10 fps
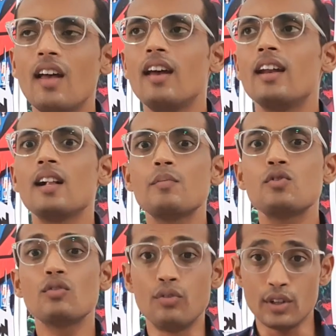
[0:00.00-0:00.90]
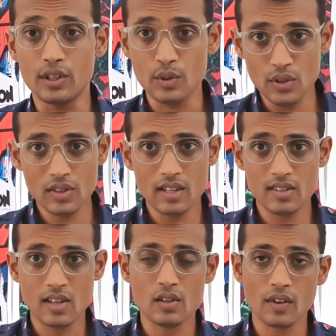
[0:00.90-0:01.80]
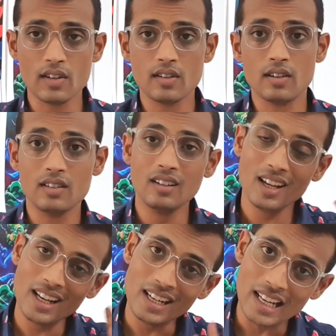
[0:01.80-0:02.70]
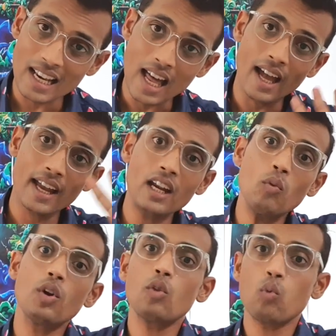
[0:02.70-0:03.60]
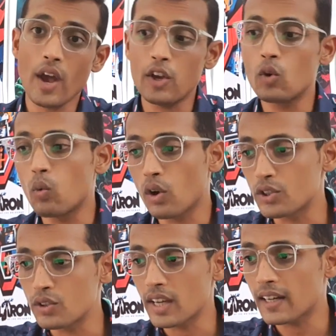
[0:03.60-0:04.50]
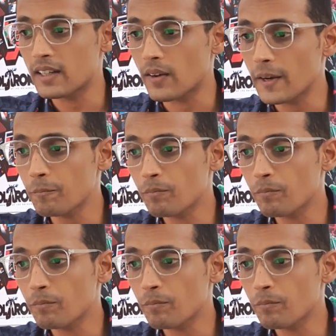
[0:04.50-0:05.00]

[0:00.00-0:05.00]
it helps you reduce that sense of uncertainty in line with where you want to get, right?